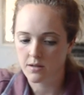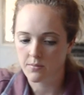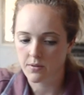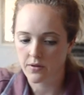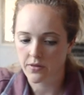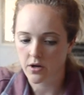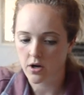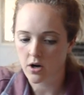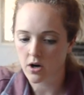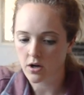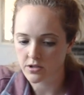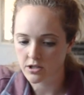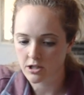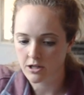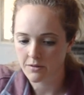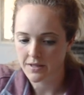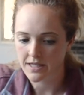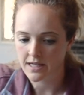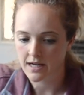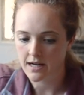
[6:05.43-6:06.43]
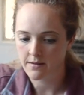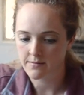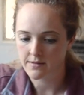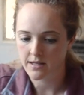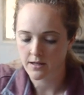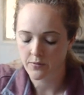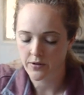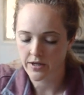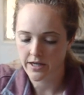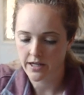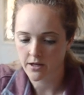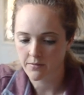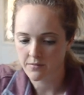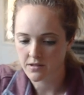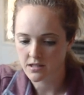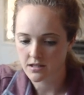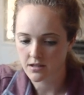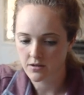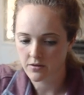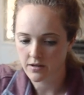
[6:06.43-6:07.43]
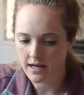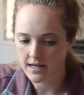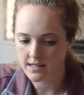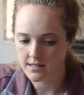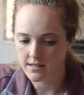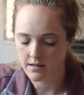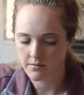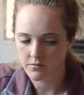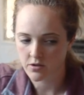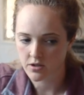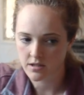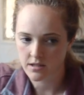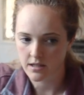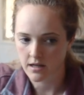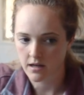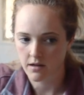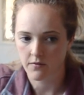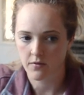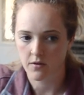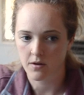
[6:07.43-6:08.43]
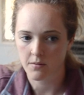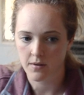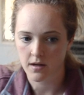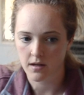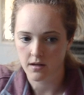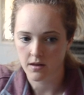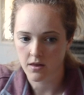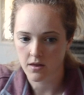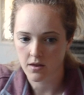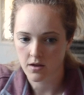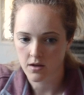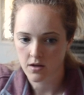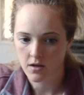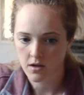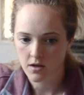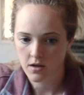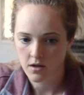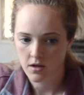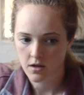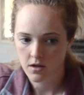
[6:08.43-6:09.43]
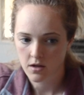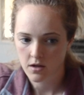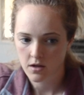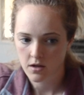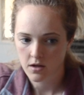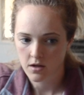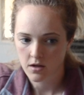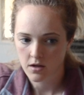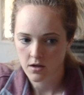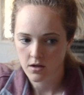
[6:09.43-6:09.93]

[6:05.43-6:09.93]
but there are also going to be times, like, when I come to see you guys and I'm just sitting for a month. Right,